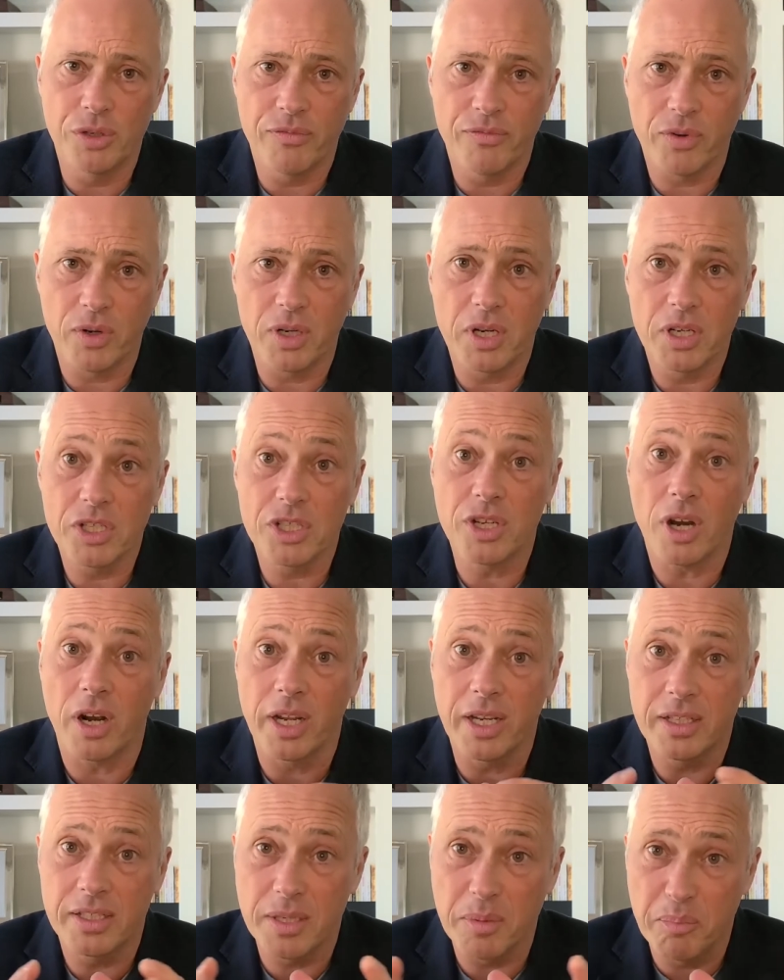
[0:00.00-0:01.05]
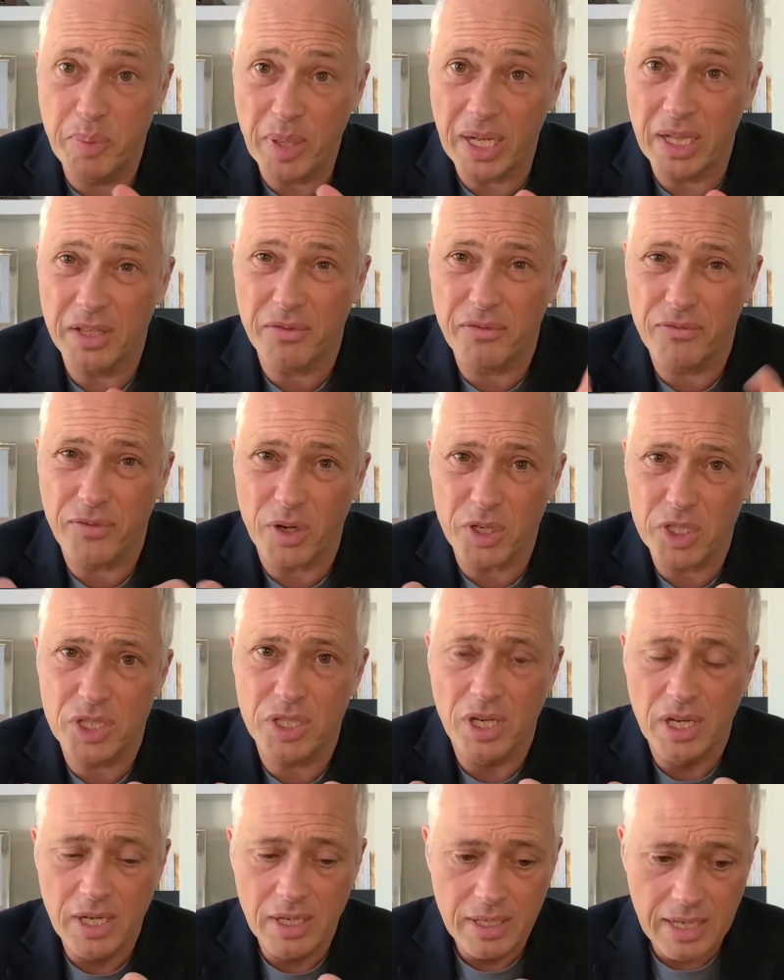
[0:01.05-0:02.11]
you for starting to build the first